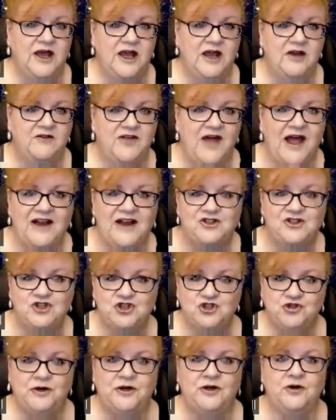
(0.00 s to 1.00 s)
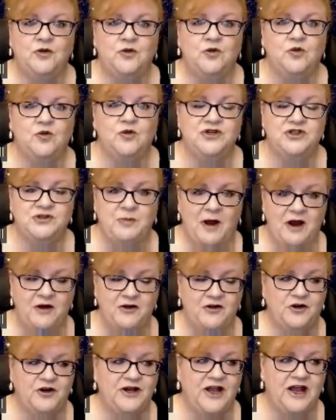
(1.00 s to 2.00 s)
If that's true,
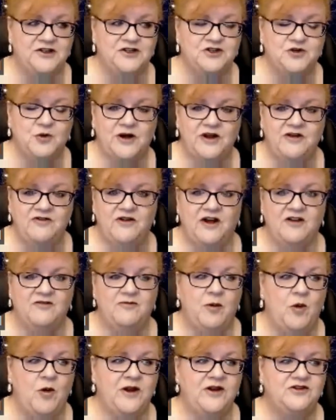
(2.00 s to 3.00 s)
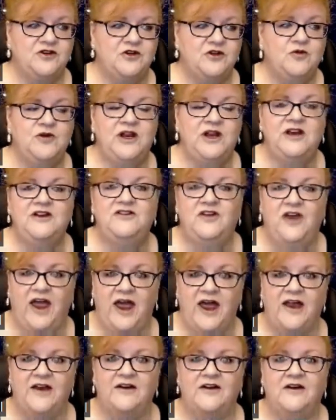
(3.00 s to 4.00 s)
responder, to get to 25 points, you need
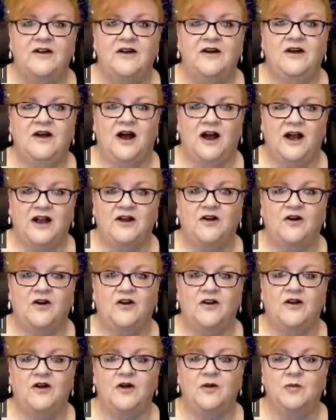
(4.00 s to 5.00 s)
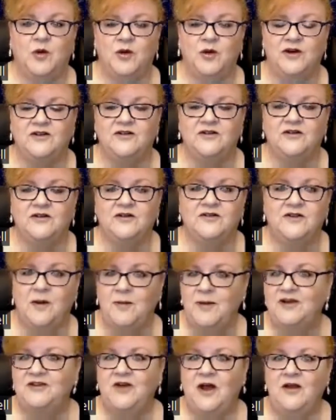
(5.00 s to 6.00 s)
10 high card points. Does that
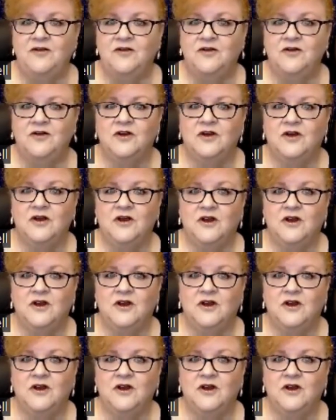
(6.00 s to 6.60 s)
make sense?